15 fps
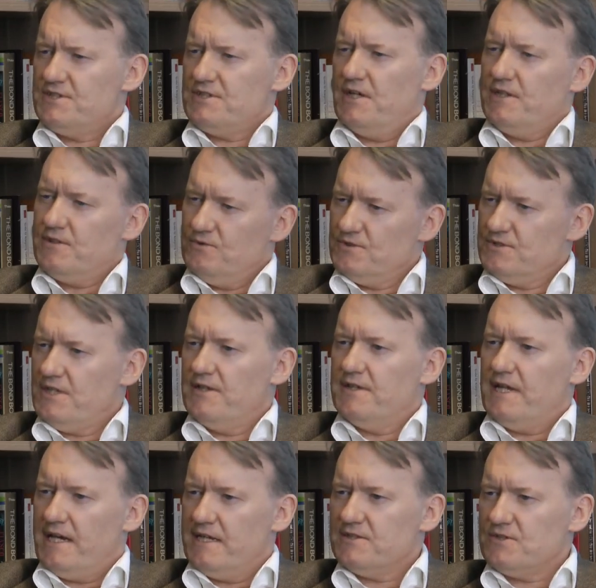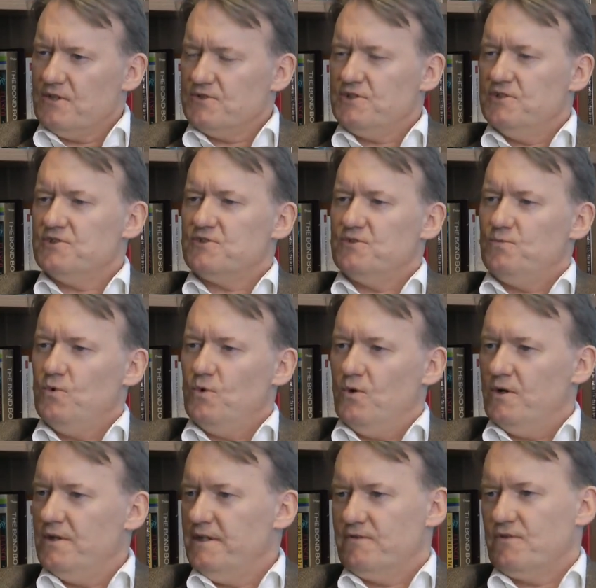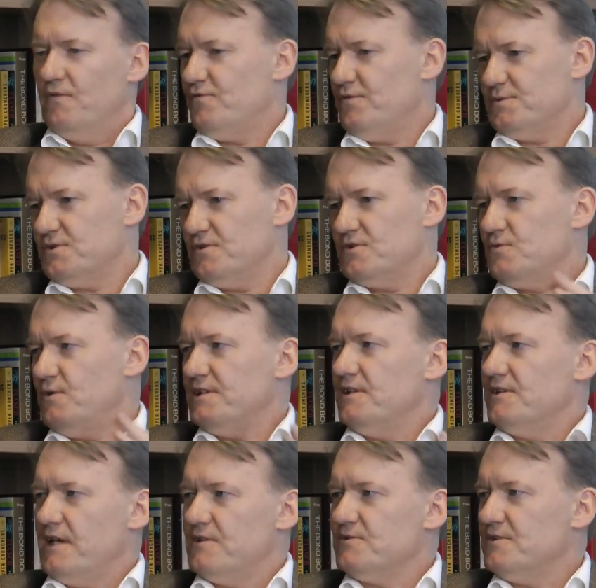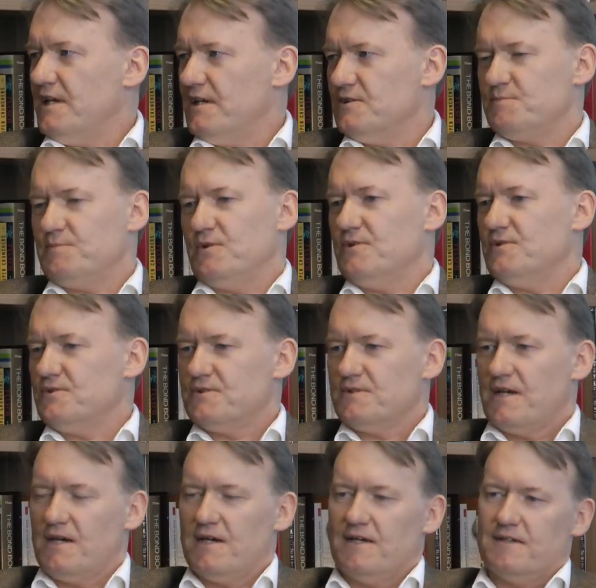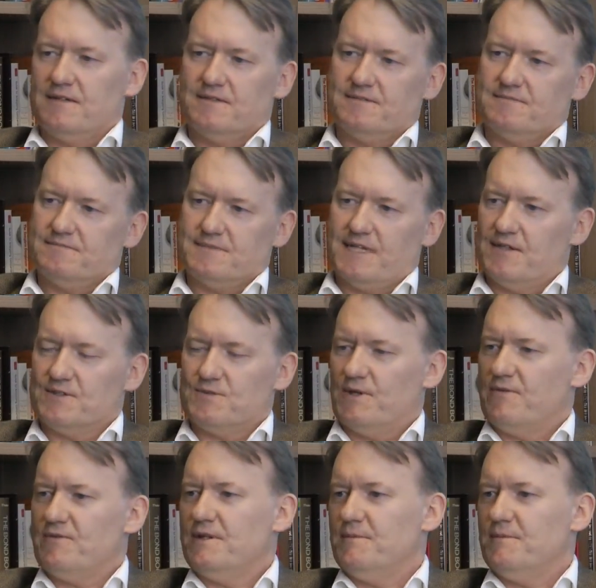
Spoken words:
cycle's done that. So since the war, you've gone from sort of 20,000 house builders down to whatever.